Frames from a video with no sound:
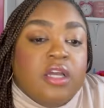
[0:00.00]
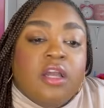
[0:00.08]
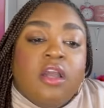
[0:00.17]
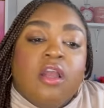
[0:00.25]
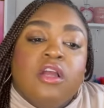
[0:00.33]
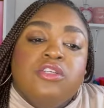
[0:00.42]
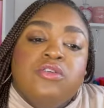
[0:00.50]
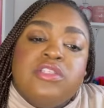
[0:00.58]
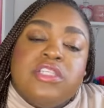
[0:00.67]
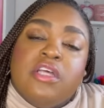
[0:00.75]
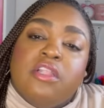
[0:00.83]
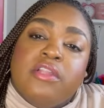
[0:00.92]
Girl, you
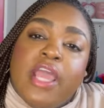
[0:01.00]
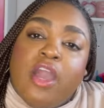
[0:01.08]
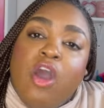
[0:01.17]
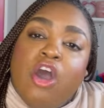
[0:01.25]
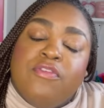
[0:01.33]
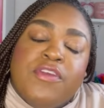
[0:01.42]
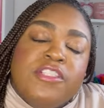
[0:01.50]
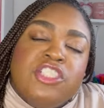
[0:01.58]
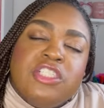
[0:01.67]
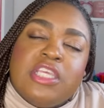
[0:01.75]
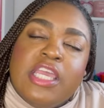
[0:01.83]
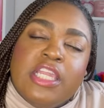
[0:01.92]
still on that coffee?
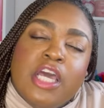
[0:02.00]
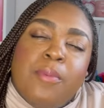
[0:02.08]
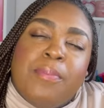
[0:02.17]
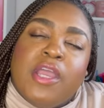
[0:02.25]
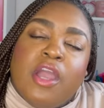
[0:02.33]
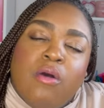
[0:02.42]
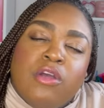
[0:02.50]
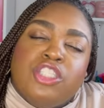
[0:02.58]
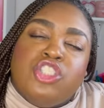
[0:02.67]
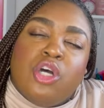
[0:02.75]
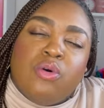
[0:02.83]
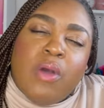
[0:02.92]
Just get up and go
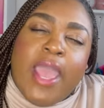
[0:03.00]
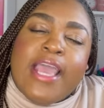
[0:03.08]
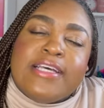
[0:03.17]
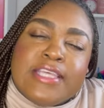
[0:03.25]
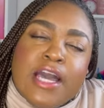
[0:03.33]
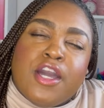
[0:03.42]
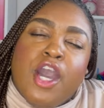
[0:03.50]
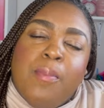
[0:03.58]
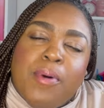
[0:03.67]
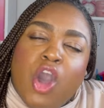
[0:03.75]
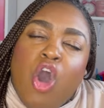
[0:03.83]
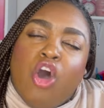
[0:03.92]
get your ass a
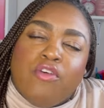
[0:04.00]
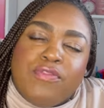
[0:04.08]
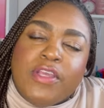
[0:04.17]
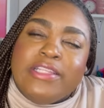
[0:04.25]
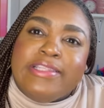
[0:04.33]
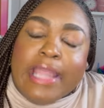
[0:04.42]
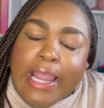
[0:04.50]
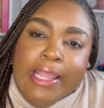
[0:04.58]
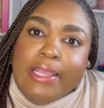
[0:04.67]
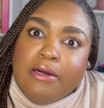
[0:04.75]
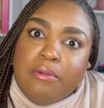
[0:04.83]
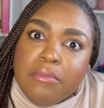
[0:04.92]
cup of coffee.
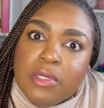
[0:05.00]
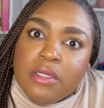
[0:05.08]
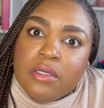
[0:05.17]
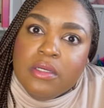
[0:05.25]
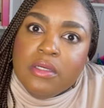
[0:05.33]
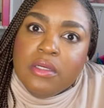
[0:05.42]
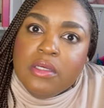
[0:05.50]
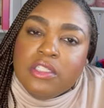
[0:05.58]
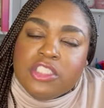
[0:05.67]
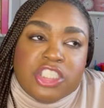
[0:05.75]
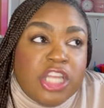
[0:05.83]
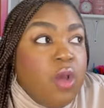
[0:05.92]
Damn.
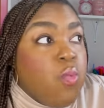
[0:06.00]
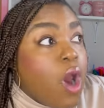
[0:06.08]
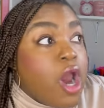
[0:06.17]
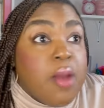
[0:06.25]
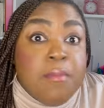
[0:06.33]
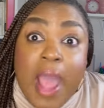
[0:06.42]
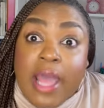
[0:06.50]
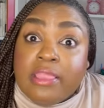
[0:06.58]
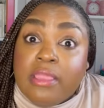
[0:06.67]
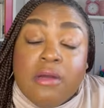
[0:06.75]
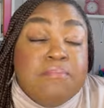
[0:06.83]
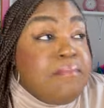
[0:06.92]
She wearing my,
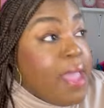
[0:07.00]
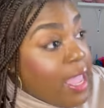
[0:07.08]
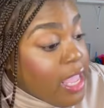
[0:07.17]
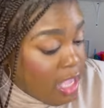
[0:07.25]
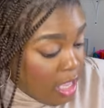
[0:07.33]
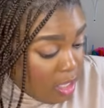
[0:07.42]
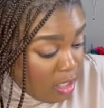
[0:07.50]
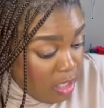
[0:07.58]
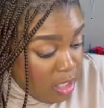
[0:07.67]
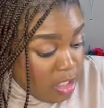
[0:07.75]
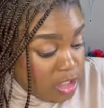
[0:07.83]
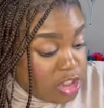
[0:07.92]
man,
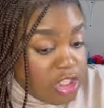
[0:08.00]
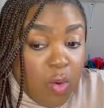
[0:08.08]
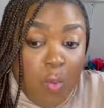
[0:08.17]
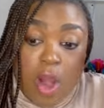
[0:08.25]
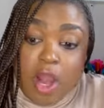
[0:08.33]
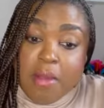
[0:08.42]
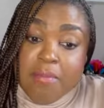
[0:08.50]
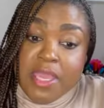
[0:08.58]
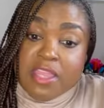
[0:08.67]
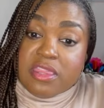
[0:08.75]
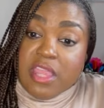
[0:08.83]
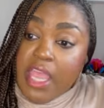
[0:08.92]
she wearing me
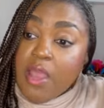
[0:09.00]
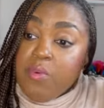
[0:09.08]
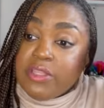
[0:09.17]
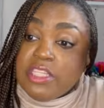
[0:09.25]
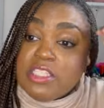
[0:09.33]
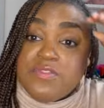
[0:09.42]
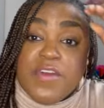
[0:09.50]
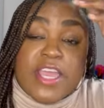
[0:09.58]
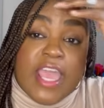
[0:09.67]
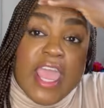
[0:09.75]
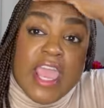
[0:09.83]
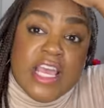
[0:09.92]
thin with this fake
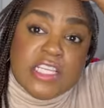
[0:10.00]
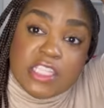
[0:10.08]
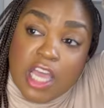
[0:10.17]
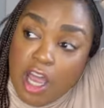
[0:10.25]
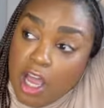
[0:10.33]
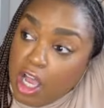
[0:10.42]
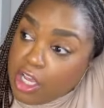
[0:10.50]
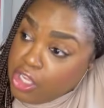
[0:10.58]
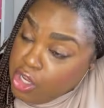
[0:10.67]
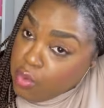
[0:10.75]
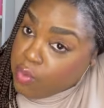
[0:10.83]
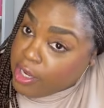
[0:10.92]
ass
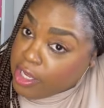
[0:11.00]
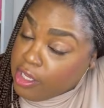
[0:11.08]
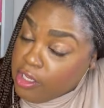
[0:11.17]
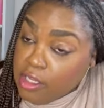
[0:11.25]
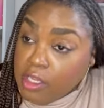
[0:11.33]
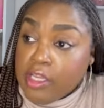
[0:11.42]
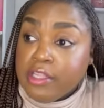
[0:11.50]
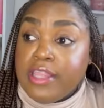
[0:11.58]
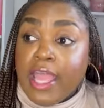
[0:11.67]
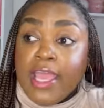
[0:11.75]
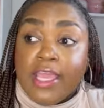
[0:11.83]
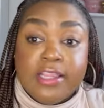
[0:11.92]
Keurig
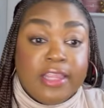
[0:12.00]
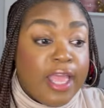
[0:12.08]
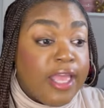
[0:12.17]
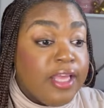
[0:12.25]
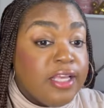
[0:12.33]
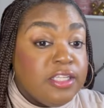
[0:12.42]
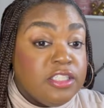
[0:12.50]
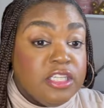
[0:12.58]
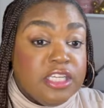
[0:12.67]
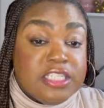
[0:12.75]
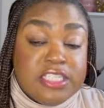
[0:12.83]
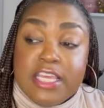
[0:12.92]
that
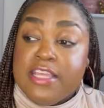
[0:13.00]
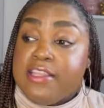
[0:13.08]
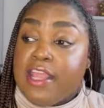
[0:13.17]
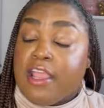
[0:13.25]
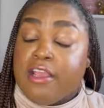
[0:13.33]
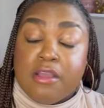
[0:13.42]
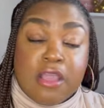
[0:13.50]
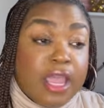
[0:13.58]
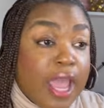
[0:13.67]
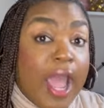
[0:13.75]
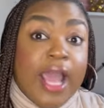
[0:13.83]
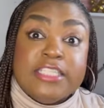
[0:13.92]
is sitting there.
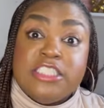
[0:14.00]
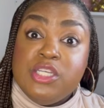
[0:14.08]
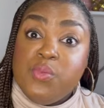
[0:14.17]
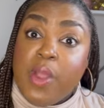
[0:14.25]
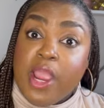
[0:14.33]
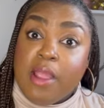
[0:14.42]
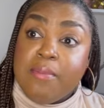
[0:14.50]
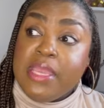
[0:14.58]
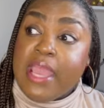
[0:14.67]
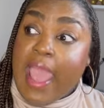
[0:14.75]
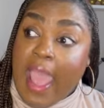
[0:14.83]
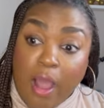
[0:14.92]
God, she wearing
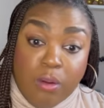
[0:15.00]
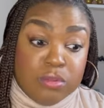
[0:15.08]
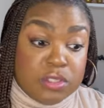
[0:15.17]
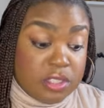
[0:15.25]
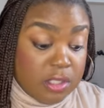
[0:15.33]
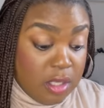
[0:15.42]
me out.